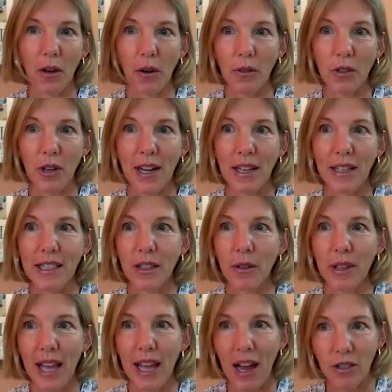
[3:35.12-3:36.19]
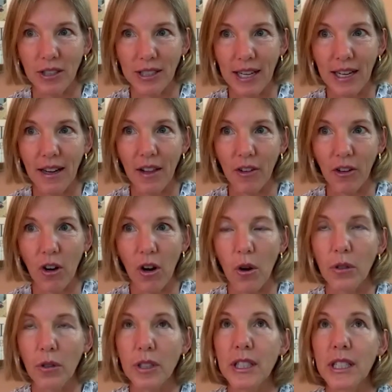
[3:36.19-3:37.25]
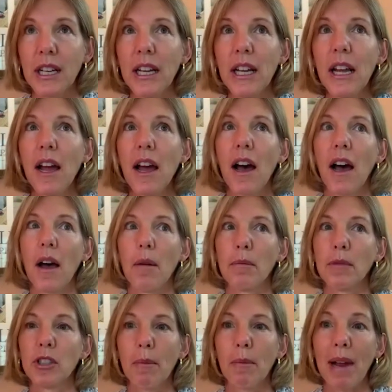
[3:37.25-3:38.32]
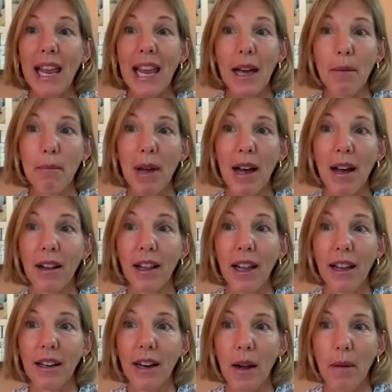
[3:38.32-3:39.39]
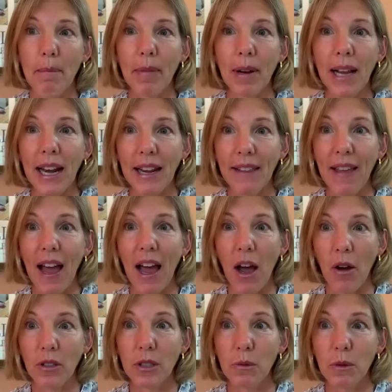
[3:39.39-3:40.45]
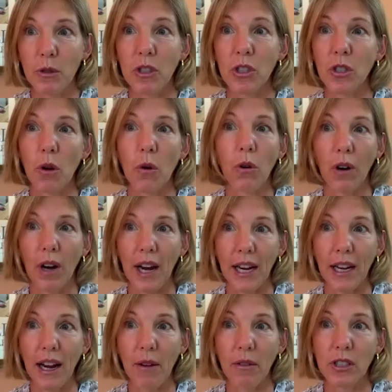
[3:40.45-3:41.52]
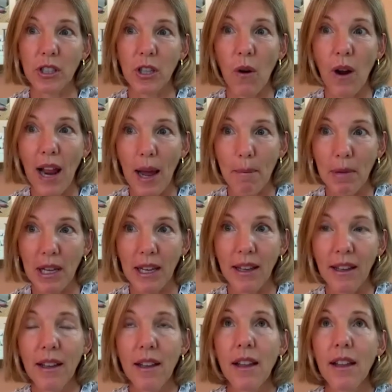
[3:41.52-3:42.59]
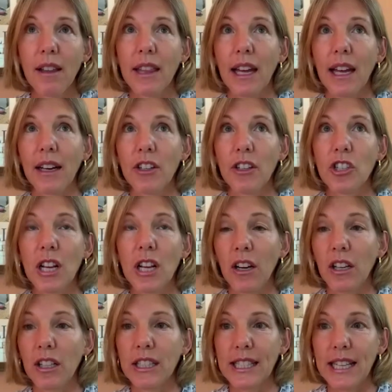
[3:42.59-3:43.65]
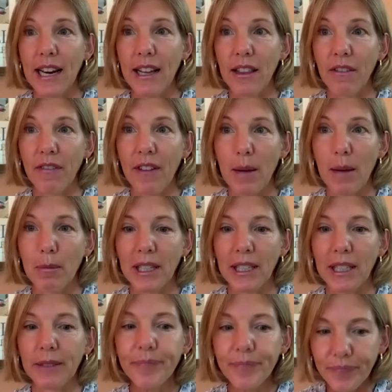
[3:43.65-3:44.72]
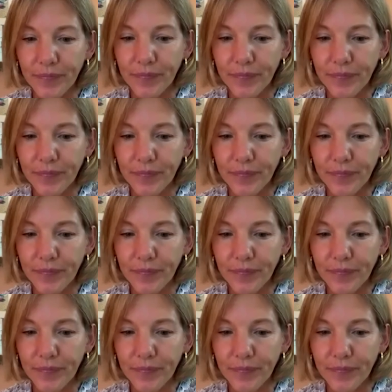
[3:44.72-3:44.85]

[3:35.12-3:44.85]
trying to deal with a house on another coast. So my Aunt Mel ended up getting the house, which was so great. I was so happy that it could stay in the family.